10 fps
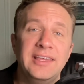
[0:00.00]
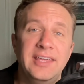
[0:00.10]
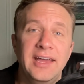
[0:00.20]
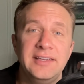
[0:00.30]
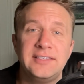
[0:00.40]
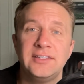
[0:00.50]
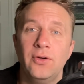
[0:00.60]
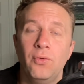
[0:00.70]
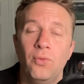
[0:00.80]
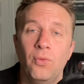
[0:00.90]
Guess
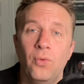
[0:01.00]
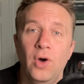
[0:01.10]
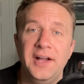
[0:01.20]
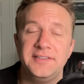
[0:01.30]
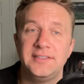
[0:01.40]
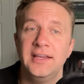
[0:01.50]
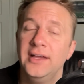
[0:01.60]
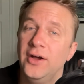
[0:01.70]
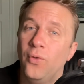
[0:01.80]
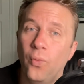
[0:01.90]
what?
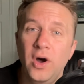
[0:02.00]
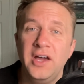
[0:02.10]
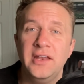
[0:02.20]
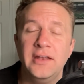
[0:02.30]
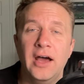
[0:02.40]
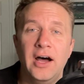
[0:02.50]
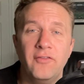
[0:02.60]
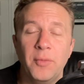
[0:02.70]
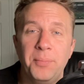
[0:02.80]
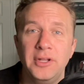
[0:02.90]
One
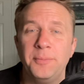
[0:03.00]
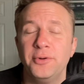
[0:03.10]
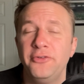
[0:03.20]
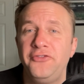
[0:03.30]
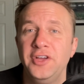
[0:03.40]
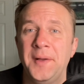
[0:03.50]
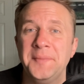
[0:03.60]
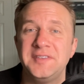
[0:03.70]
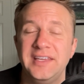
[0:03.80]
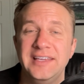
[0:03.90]
of the bulletproof
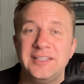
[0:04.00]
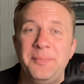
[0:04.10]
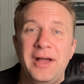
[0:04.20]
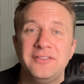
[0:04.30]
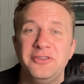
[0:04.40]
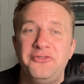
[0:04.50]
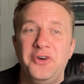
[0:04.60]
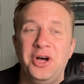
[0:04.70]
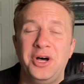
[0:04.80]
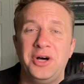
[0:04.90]
films is about to
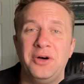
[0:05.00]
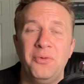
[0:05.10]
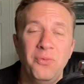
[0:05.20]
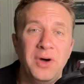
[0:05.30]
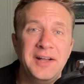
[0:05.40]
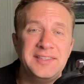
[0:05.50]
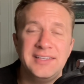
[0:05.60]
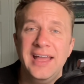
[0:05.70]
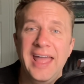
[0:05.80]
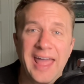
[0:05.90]
fall. What?